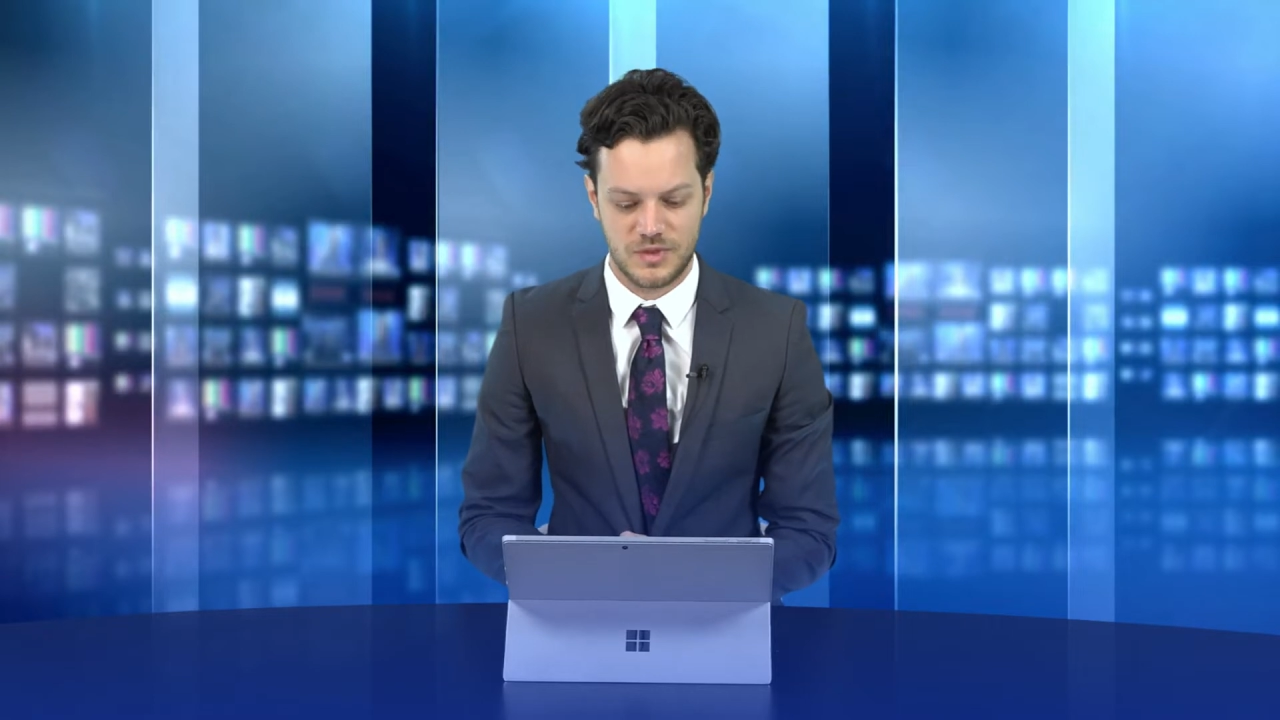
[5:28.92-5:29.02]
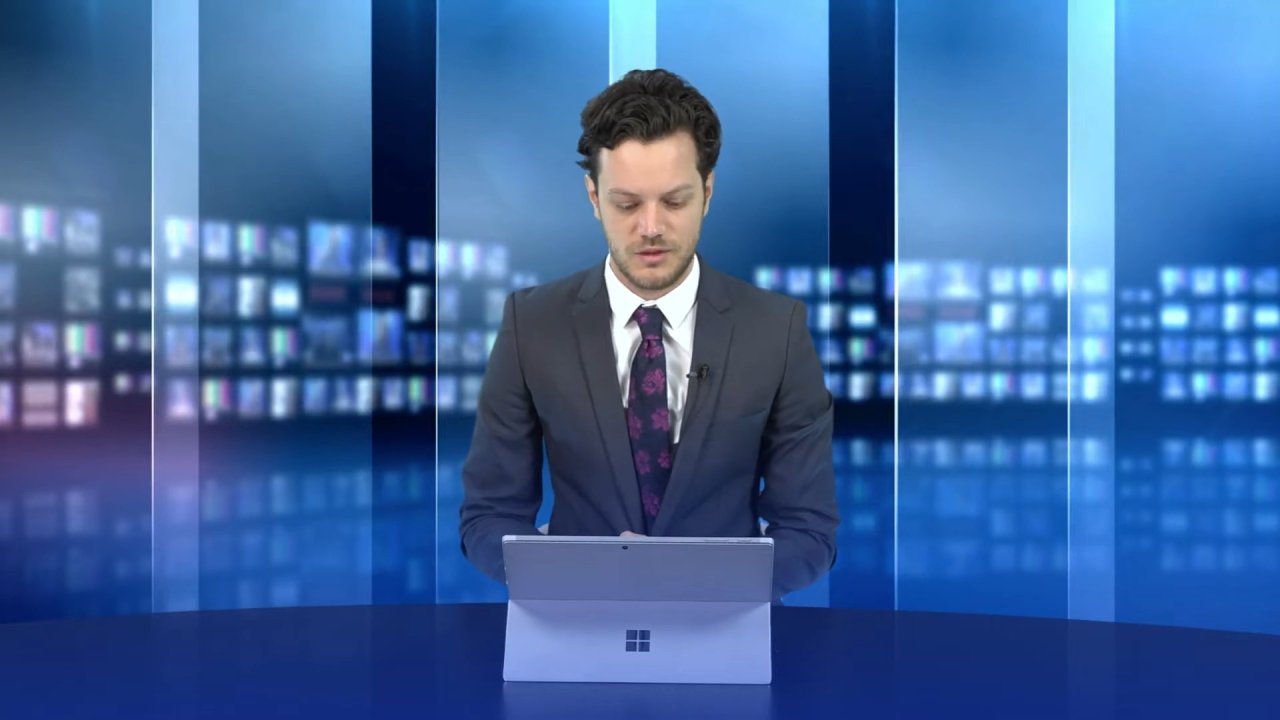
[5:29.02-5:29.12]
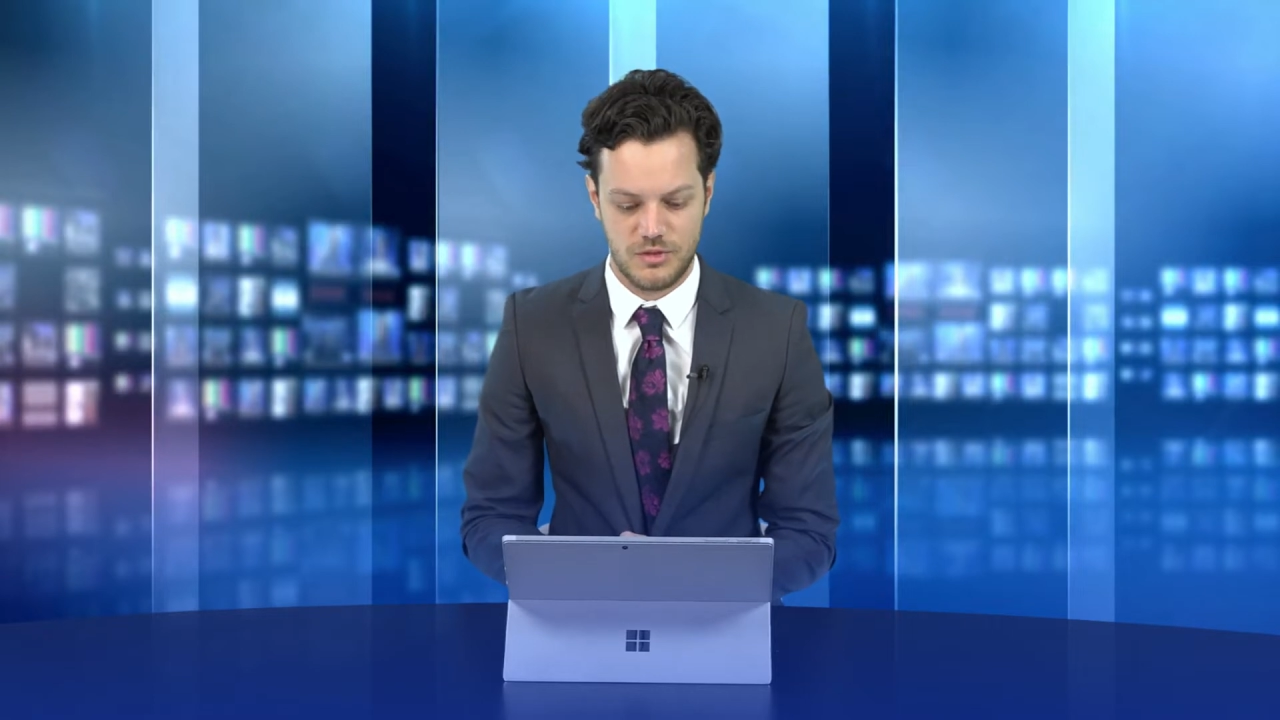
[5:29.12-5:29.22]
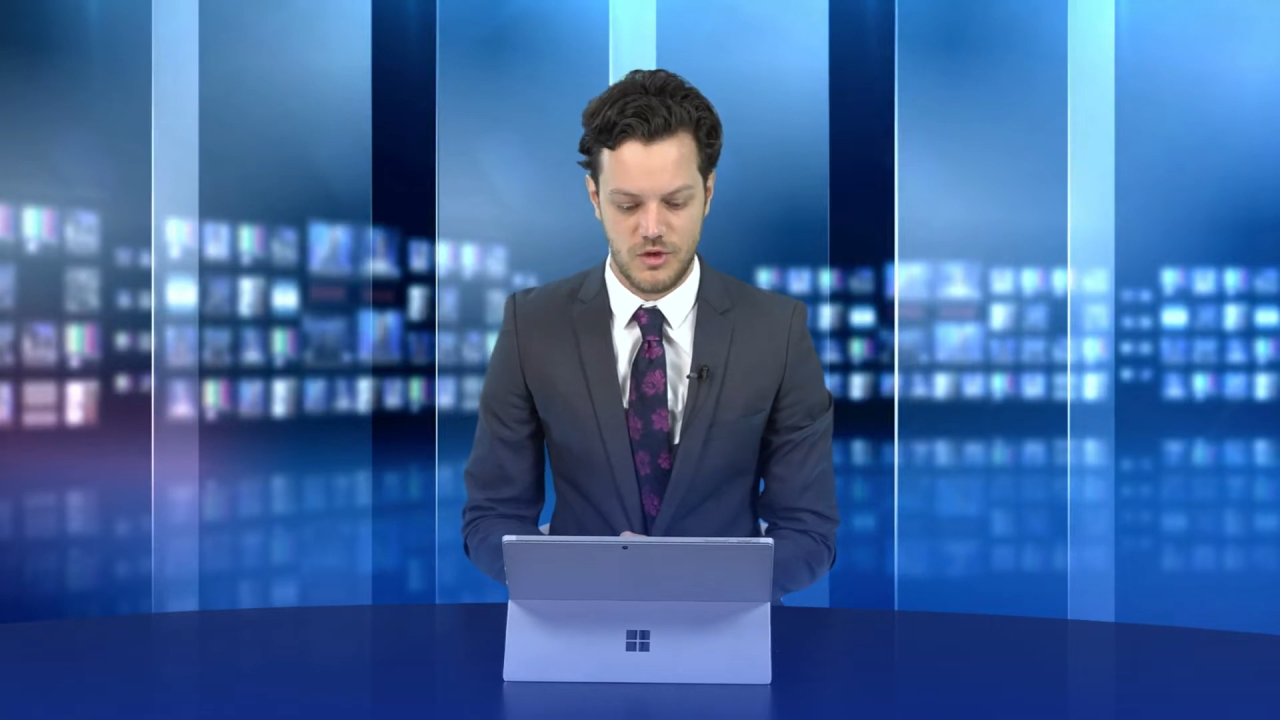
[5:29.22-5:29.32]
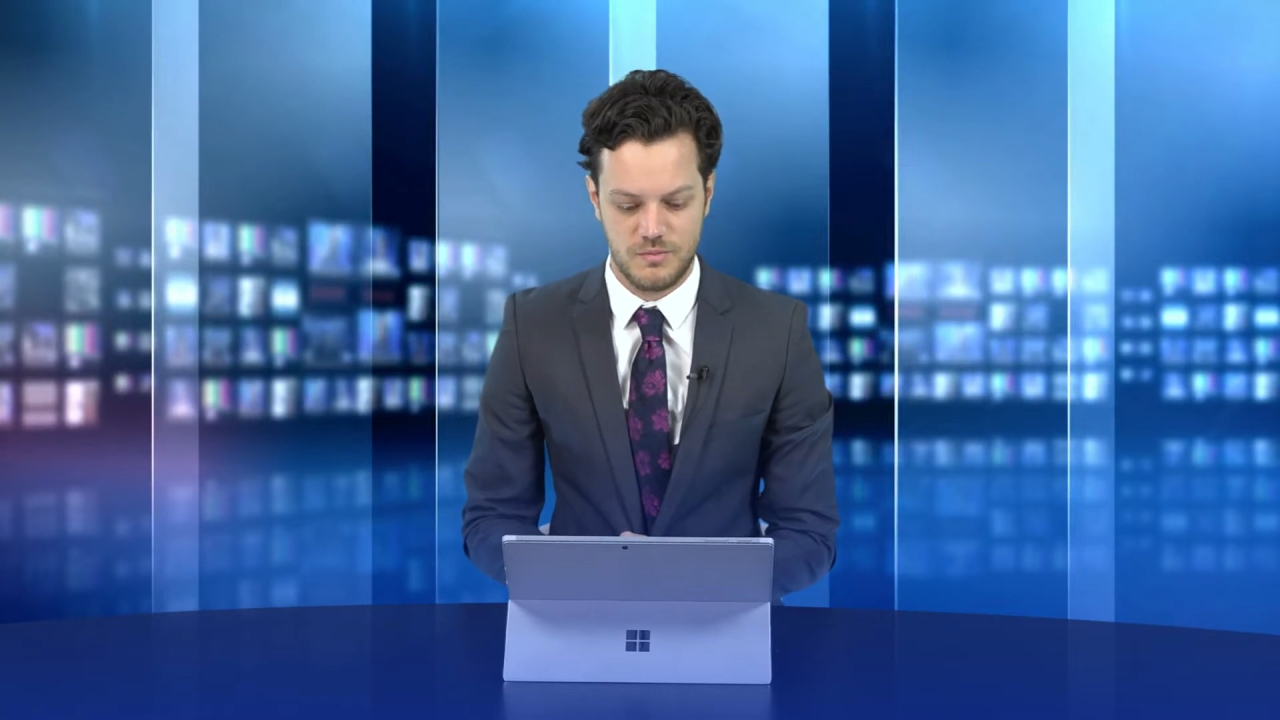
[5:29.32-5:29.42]

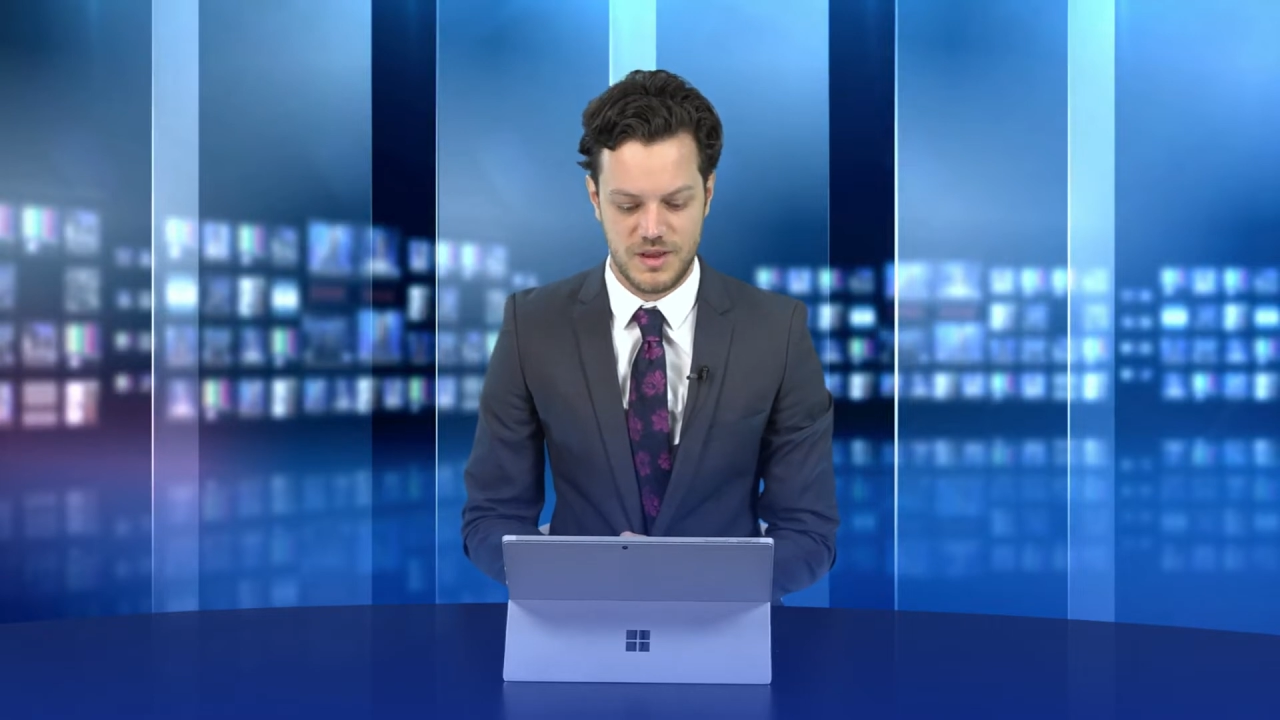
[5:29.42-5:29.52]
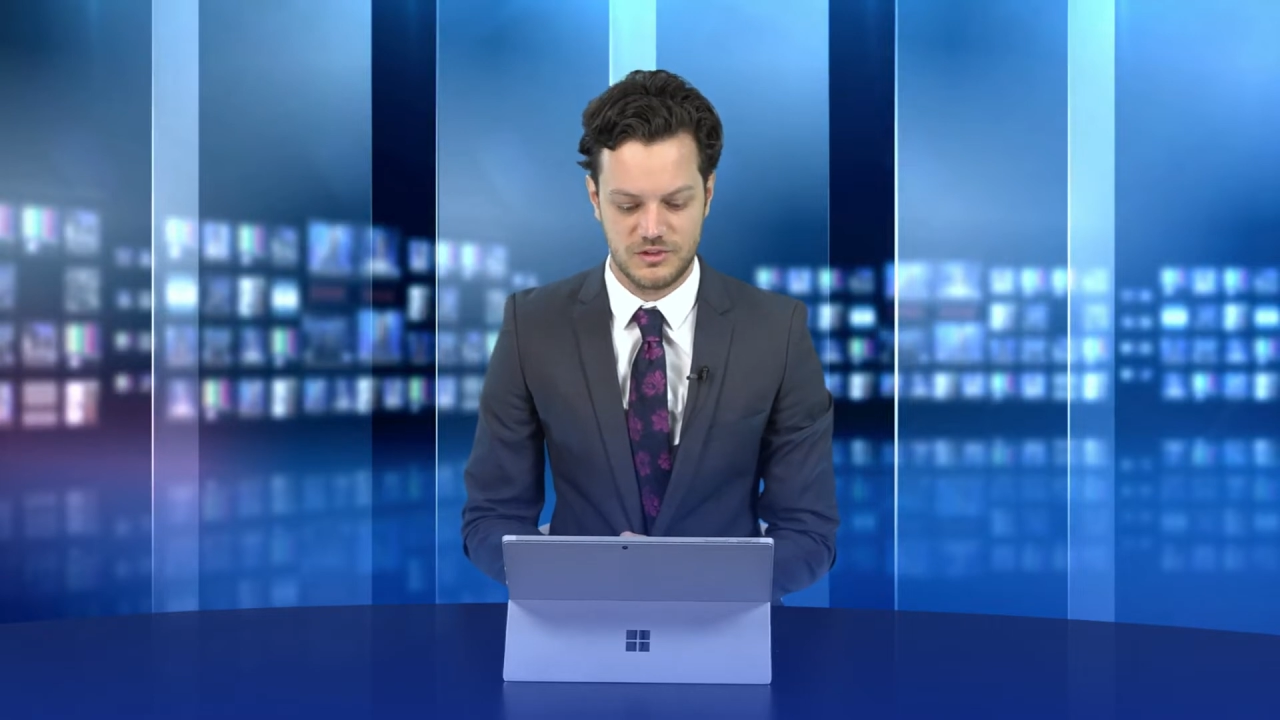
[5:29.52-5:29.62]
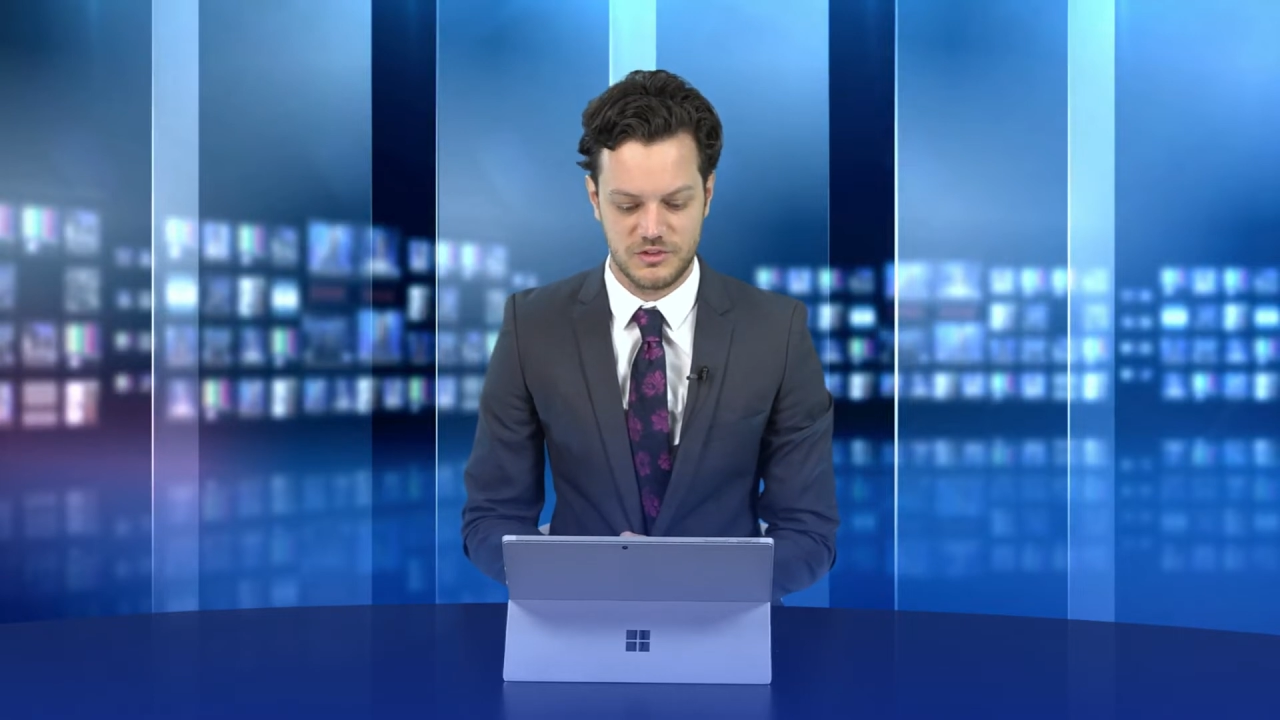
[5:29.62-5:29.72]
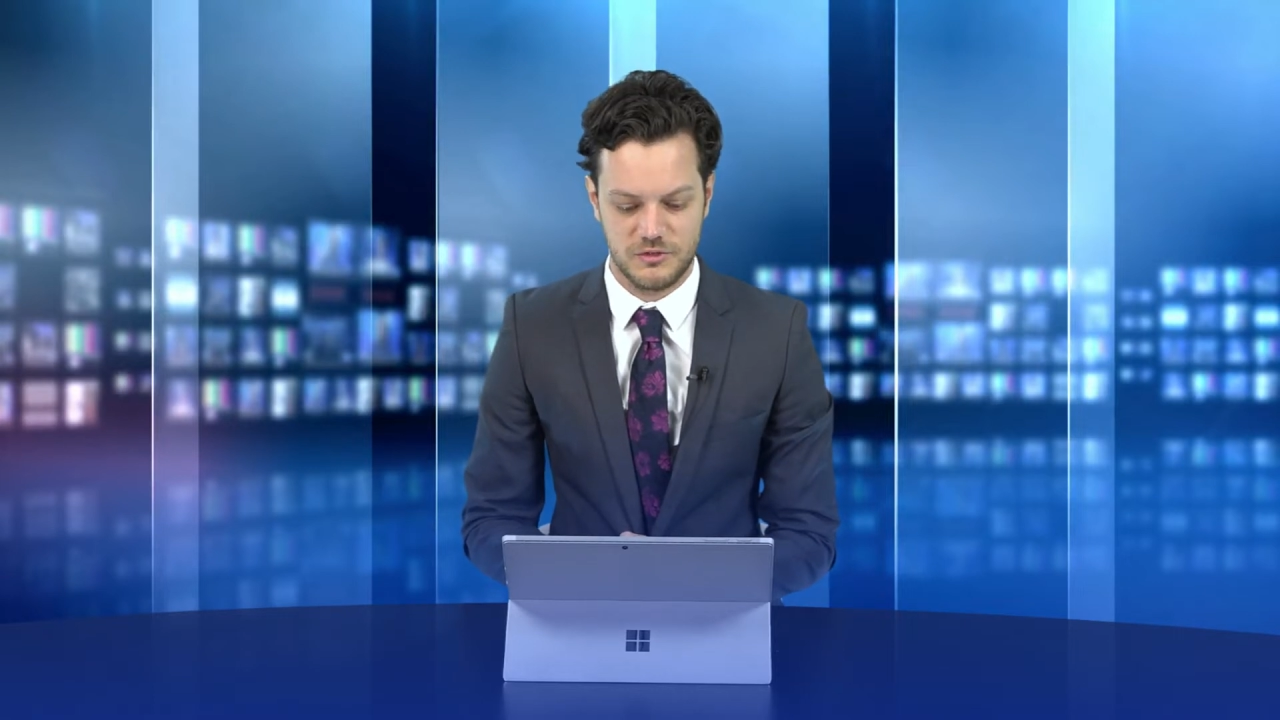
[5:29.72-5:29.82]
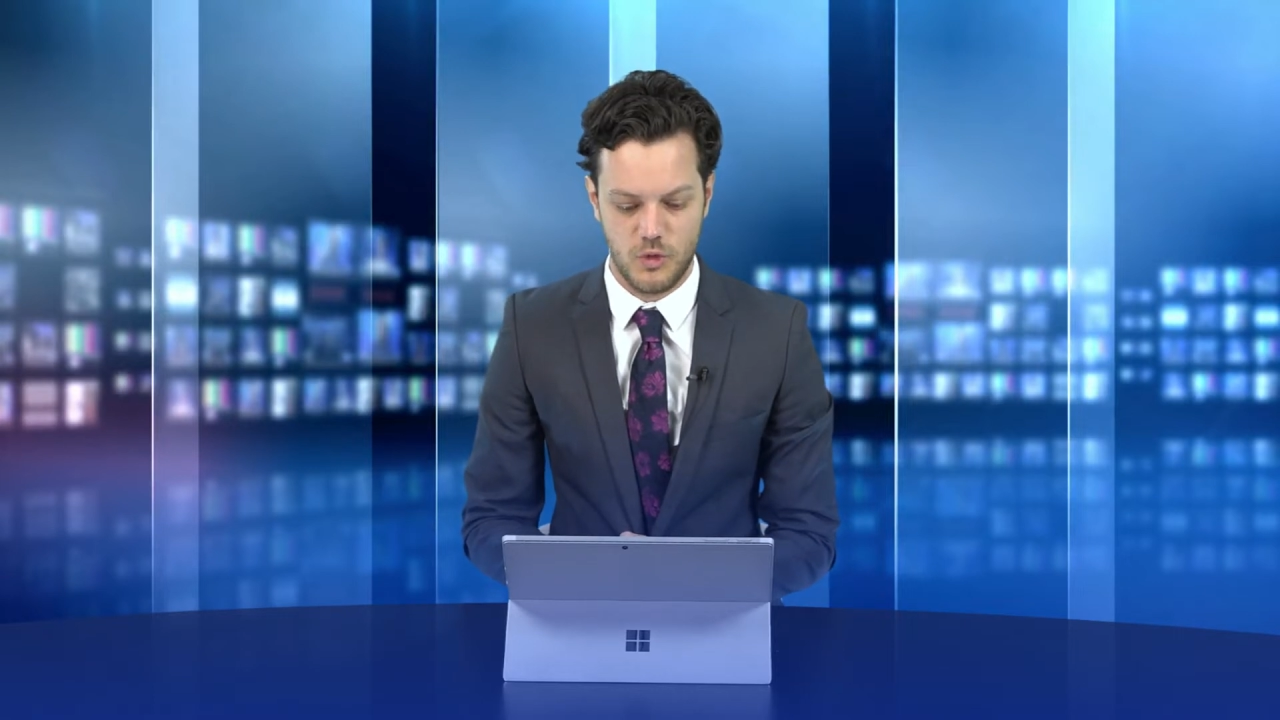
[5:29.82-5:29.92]
Third pick
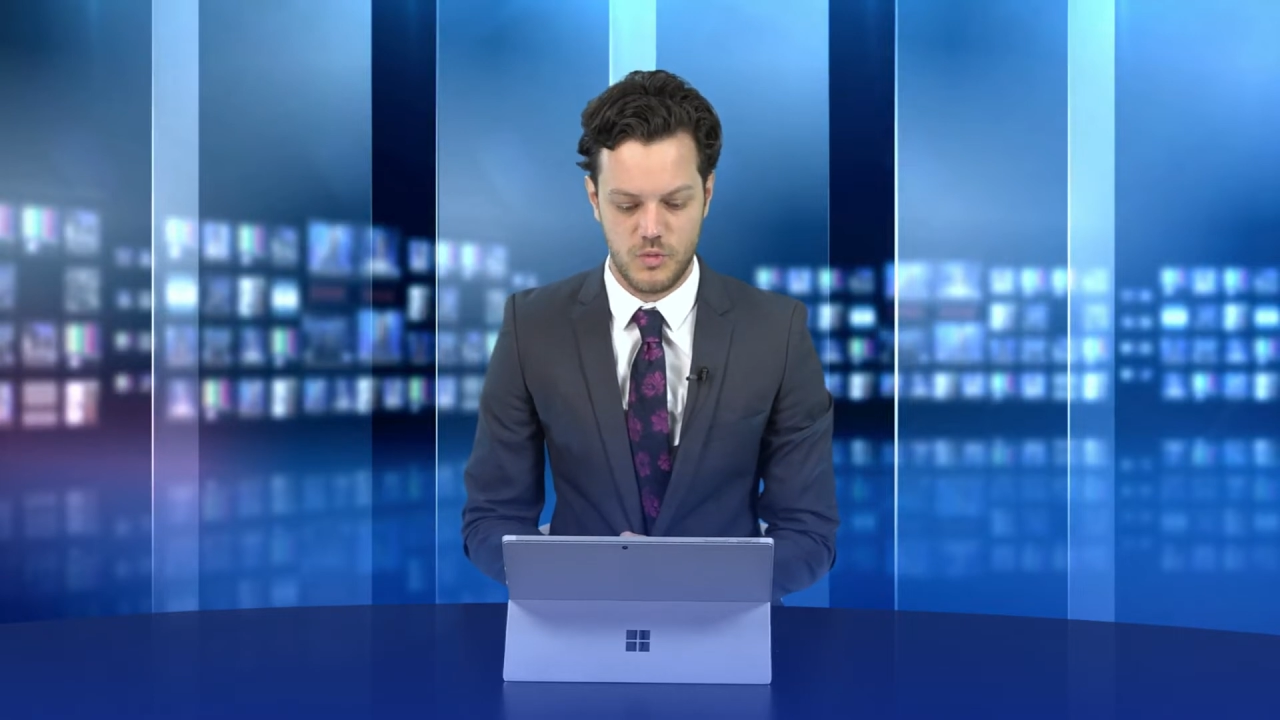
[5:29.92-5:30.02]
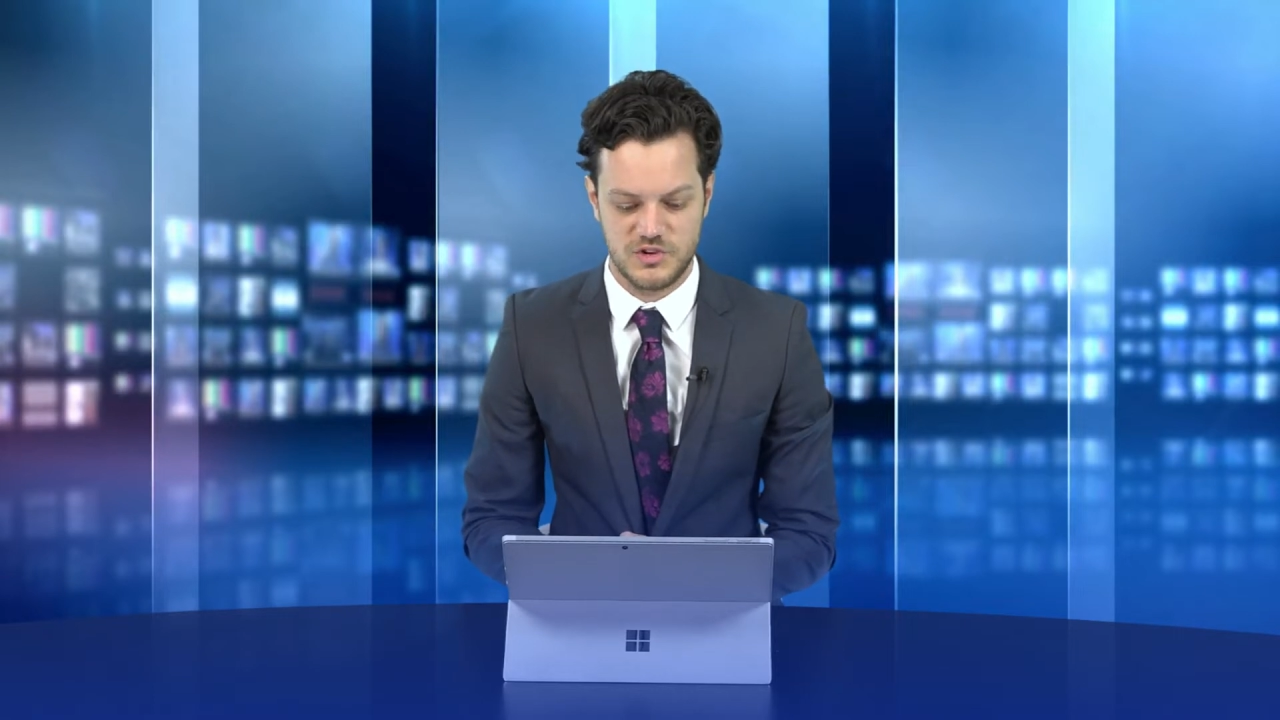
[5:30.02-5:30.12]
is the 4,